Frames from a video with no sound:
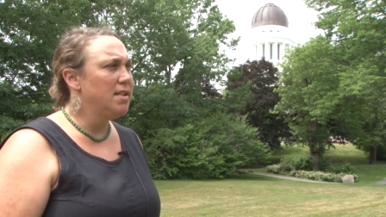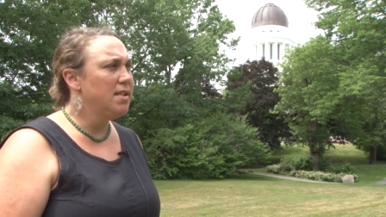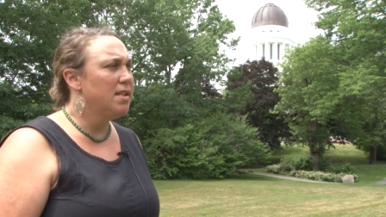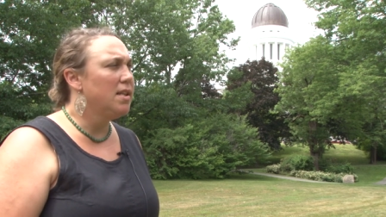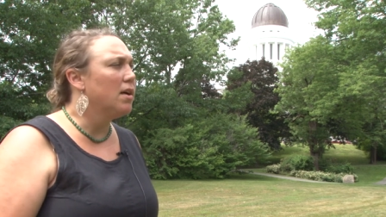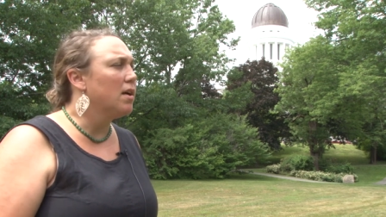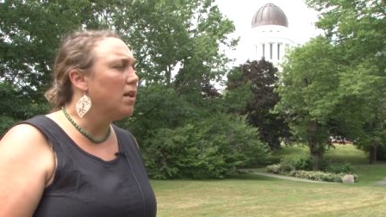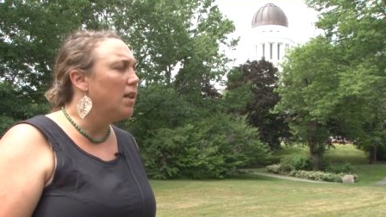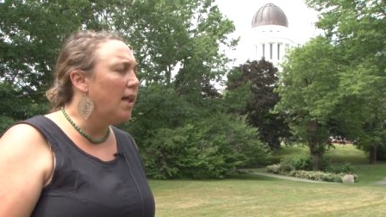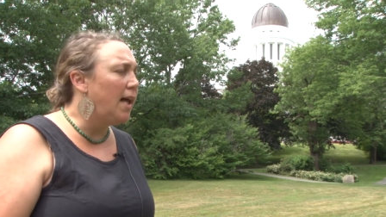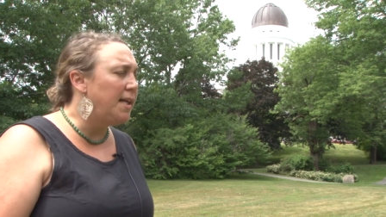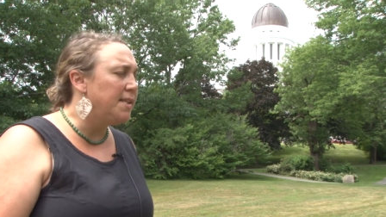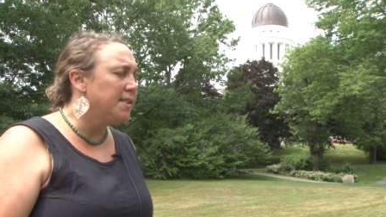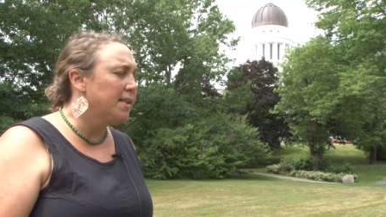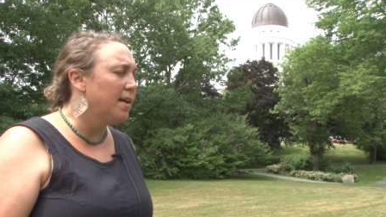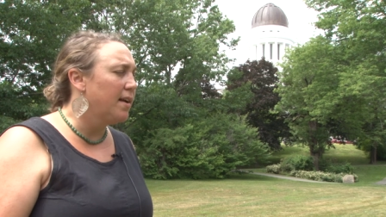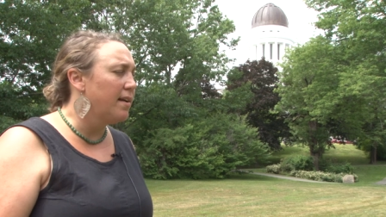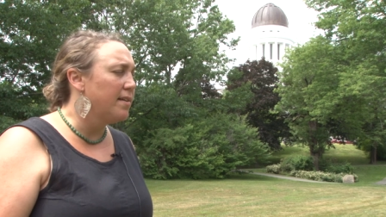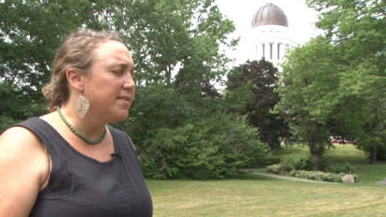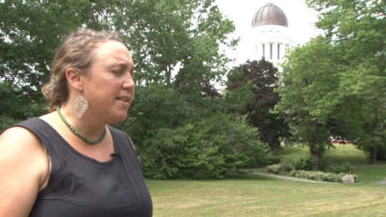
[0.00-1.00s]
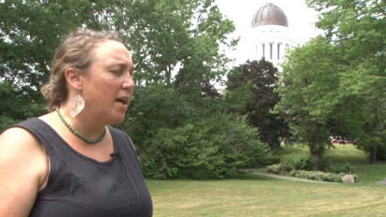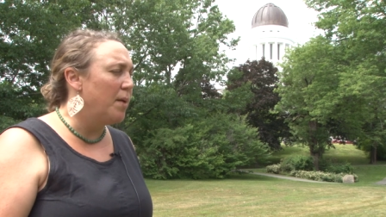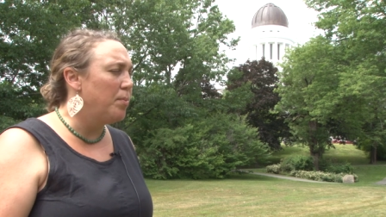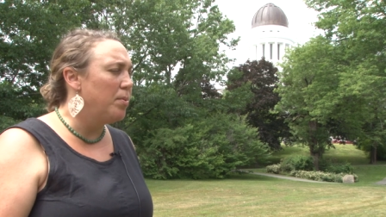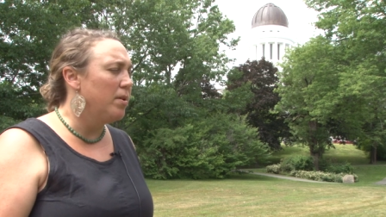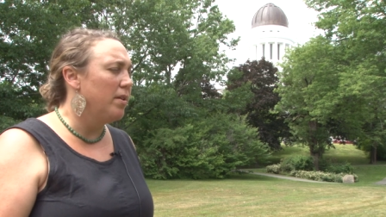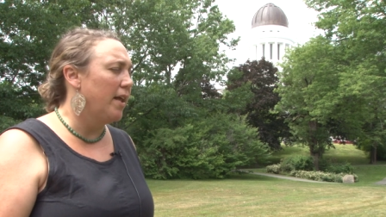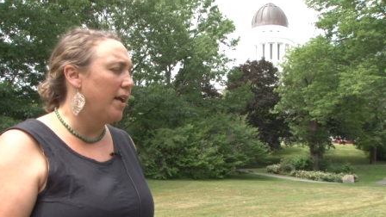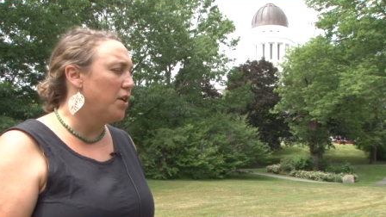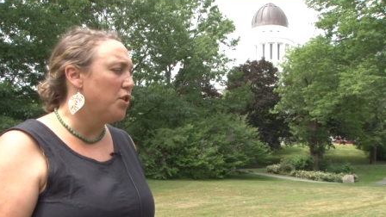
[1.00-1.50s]
the classic
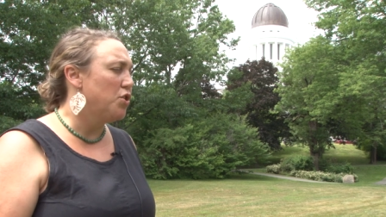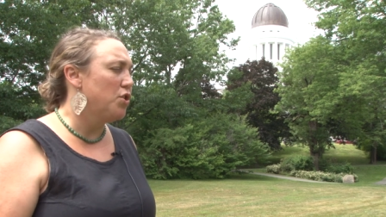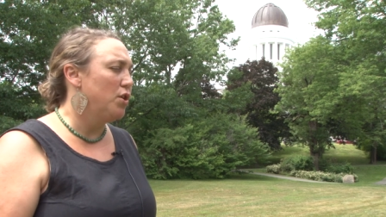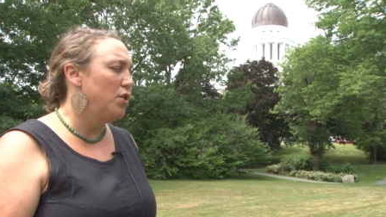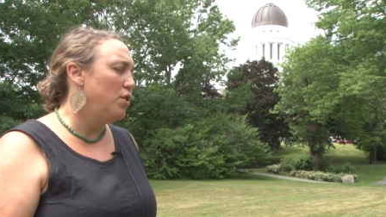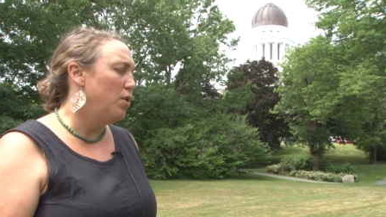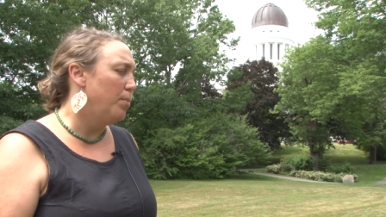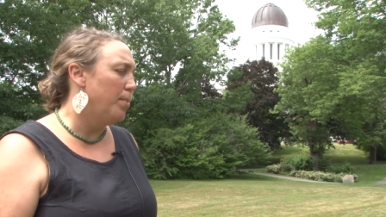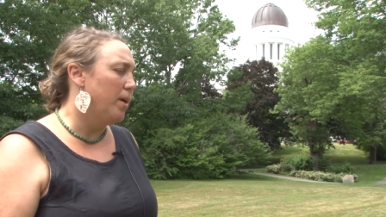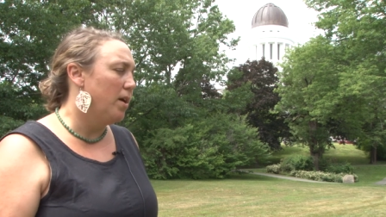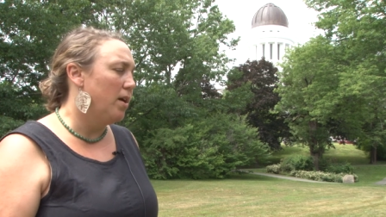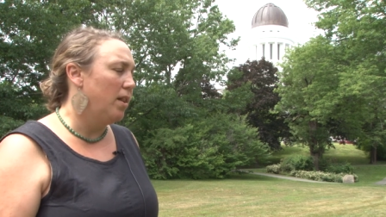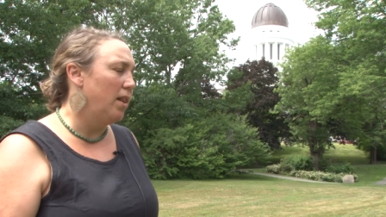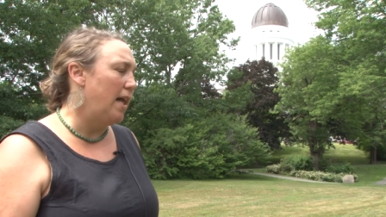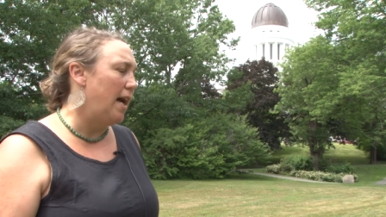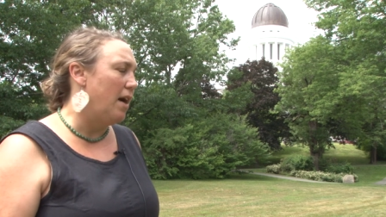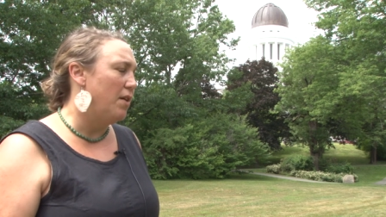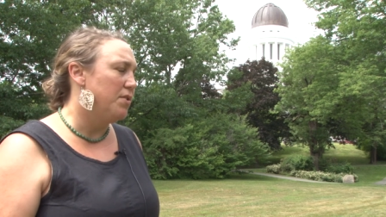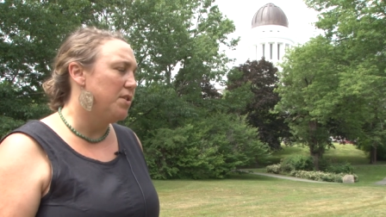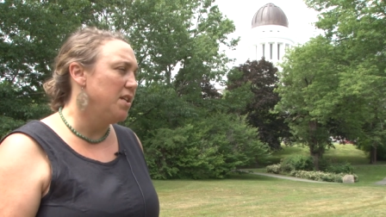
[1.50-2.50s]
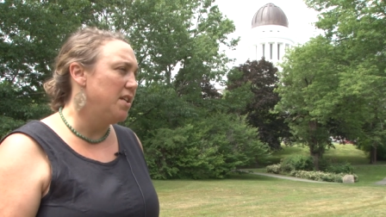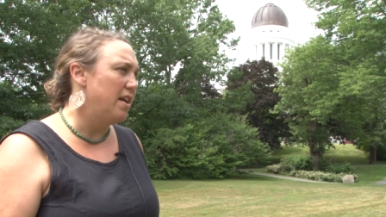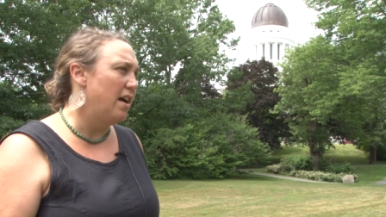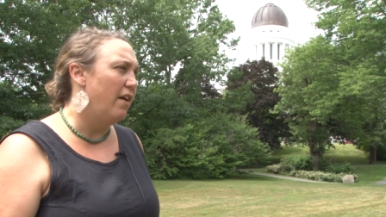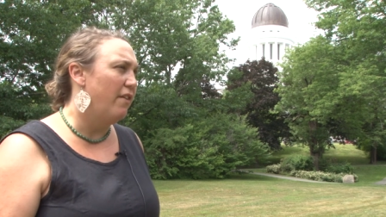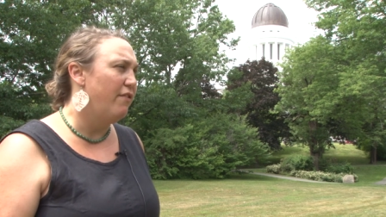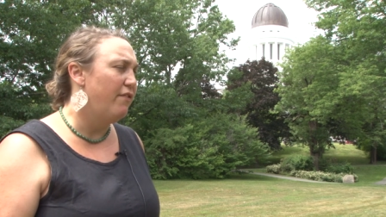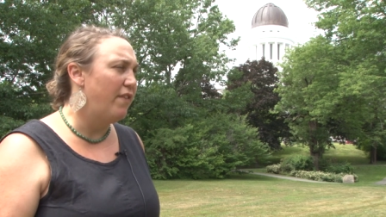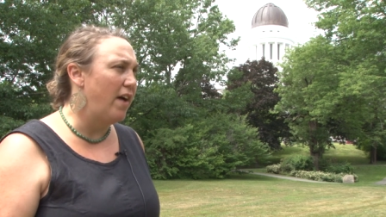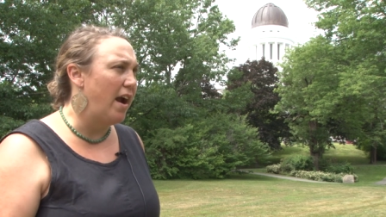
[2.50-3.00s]
example like, should you be allowed to
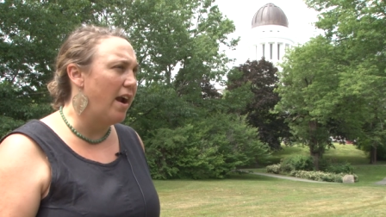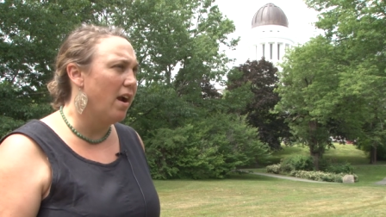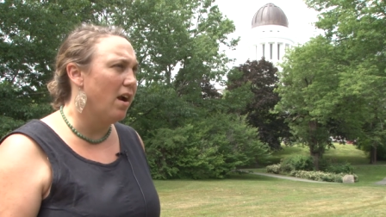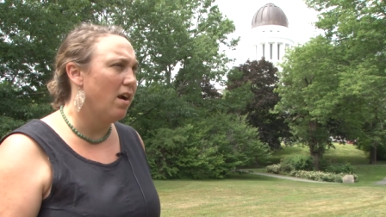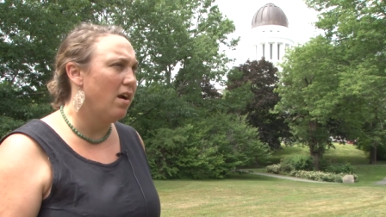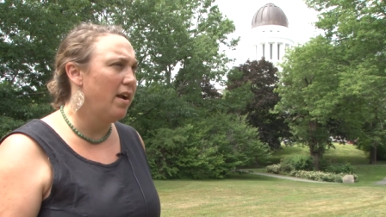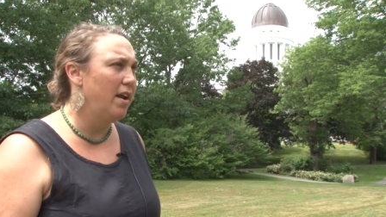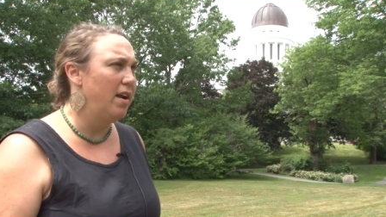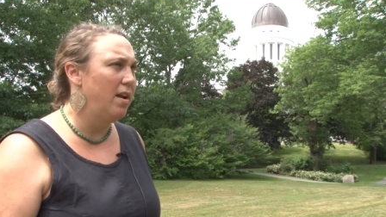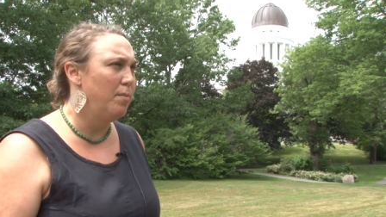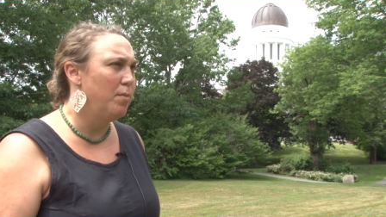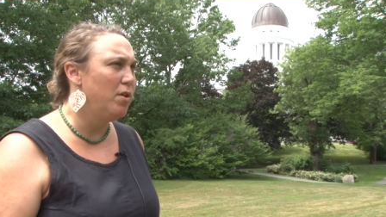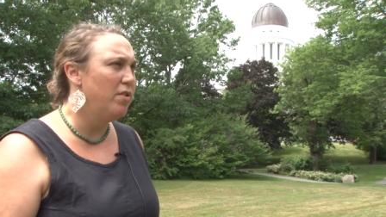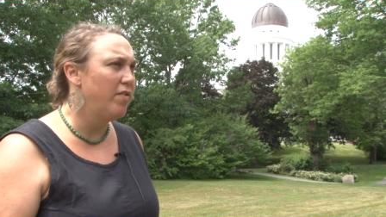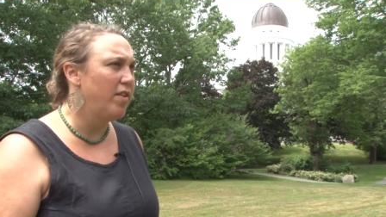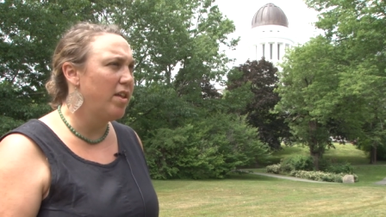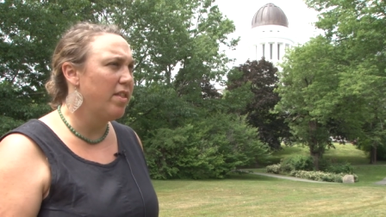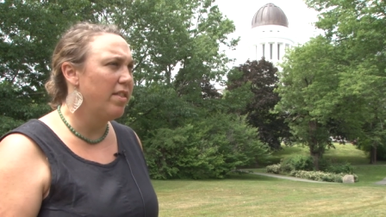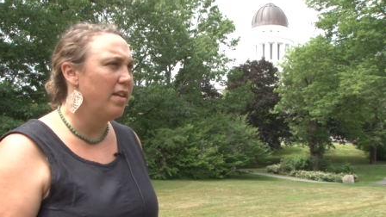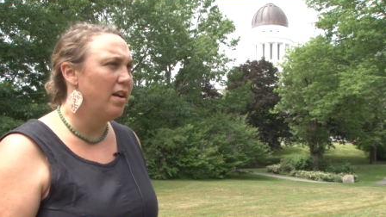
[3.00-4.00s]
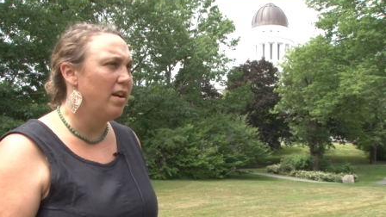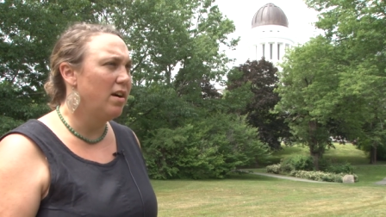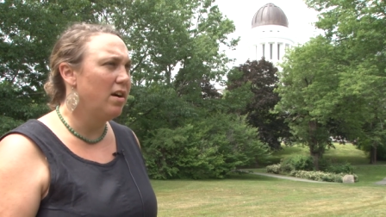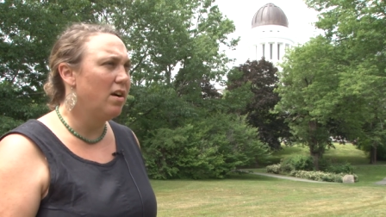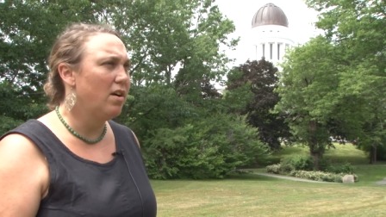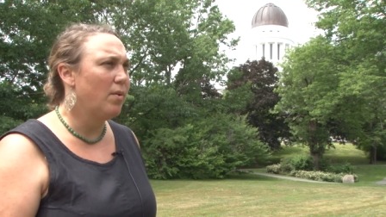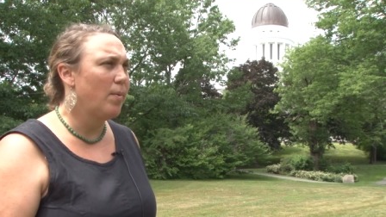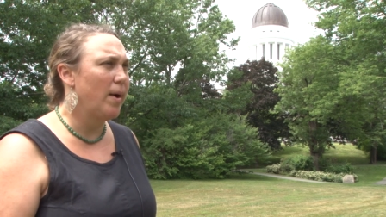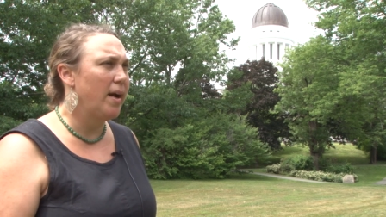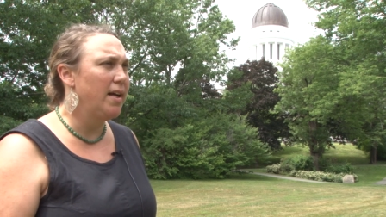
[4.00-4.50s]
yell fire in a movie
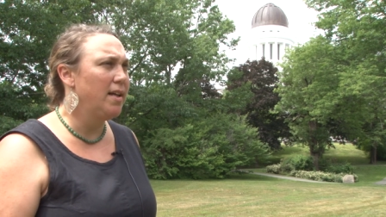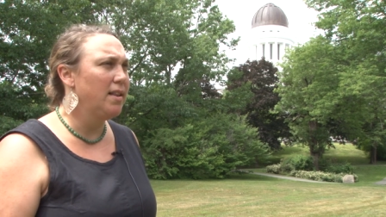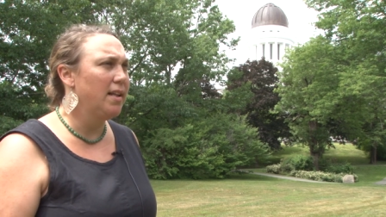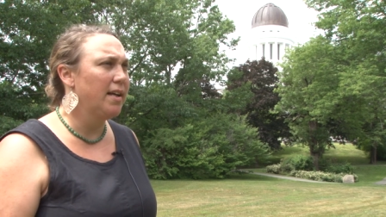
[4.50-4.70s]
theater, right?